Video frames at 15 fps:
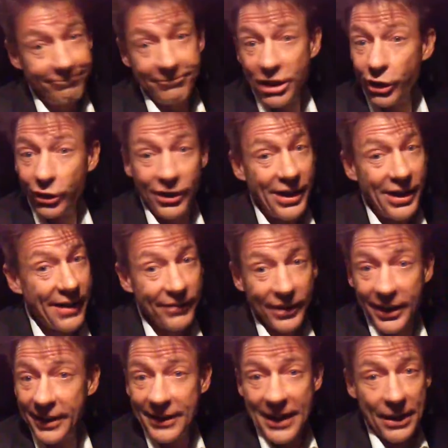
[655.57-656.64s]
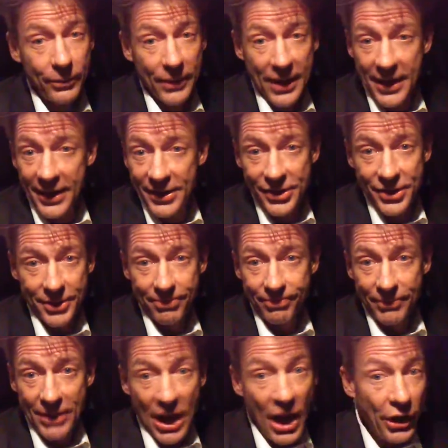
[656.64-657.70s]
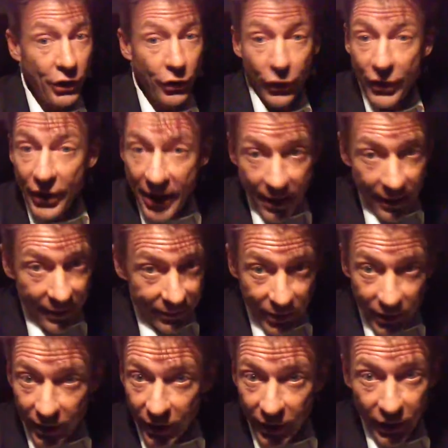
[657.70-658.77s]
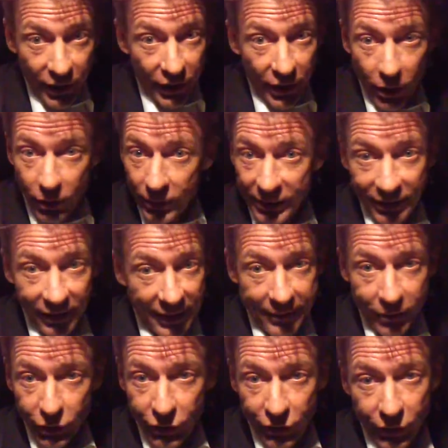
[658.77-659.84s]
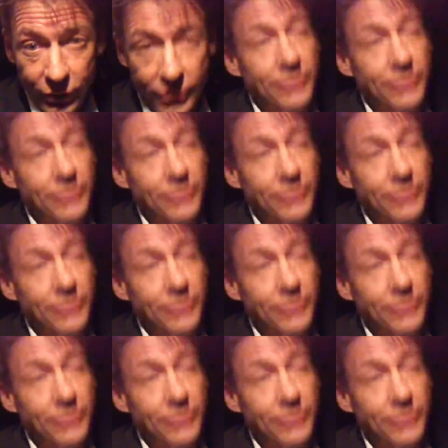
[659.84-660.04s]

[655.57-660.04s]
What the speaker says: You're never getting that raise. You're never going to level 2.